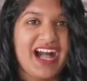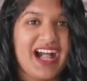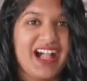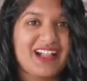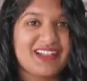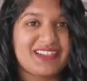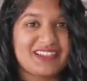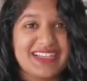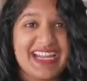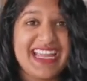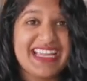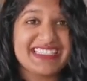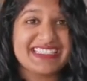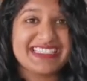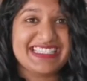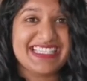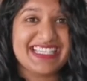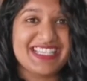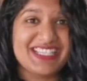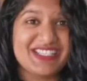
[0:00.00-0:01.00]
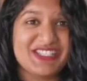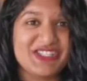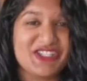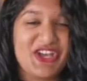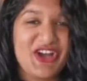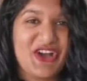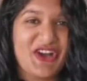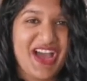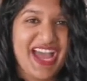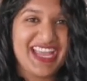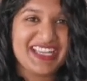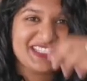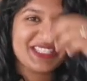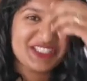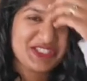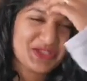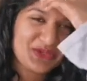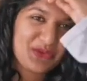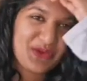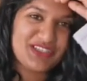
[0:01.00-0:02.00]
Alright, so I
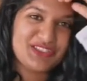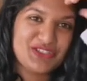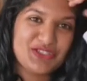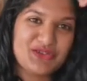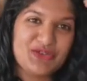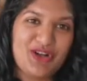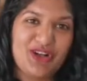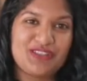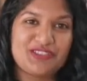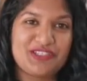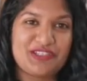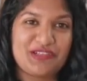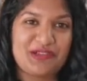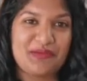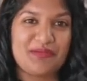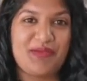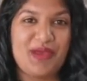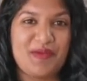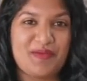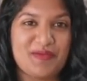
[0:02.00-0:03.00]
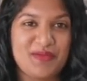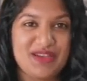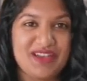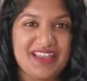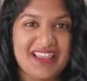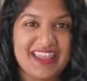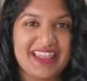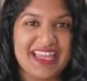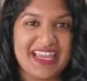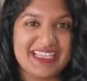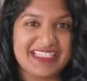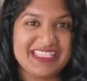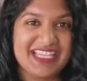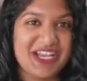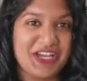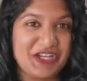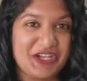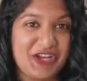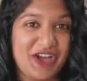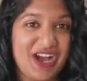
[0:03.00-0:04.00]
just want you all to remember that
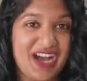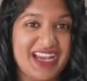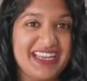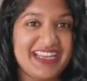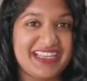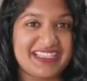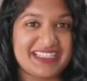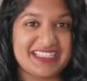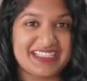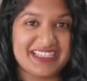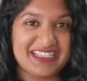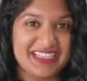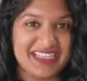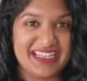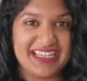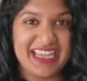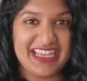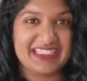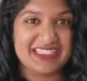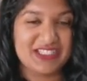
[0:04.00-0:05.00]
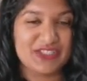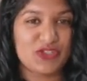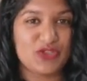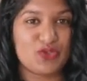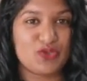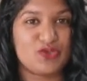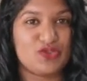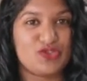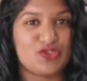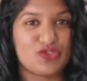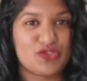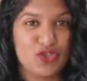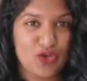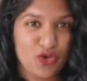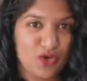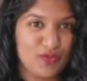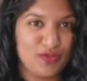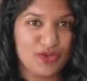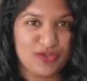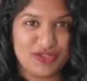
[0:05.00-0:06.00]
God has created you
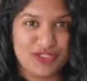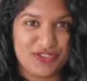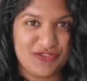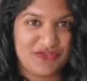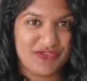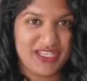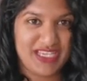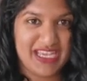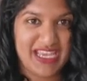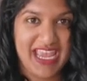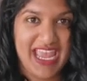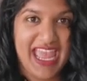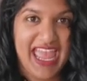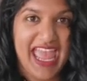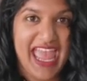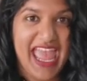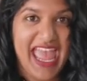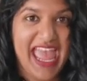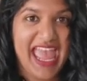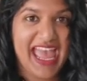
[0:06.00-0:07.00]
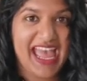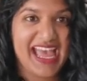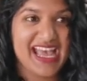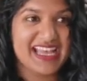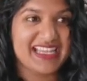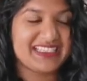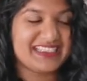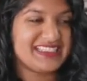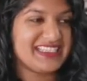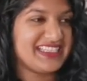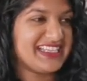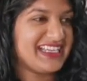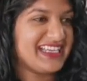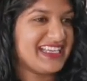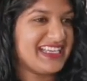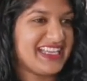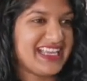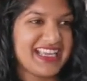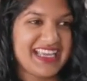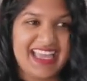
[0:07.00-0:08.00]
so beautifully, and
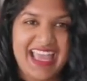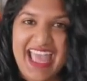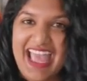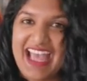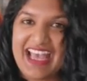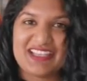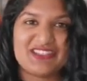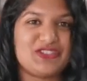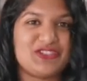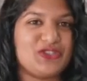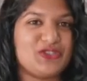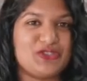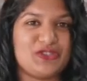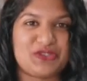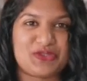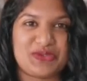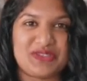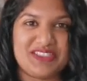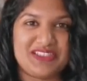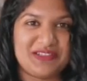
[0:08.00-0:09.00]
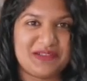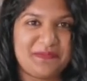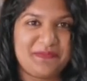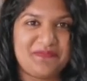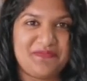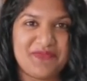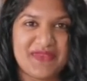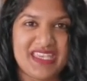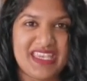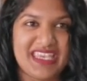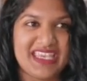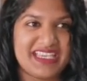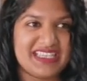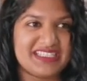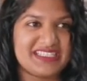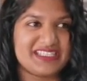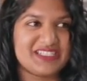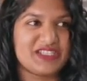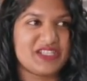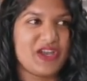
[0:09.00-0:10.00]
as usual, He
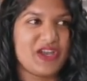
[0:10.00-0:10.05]
is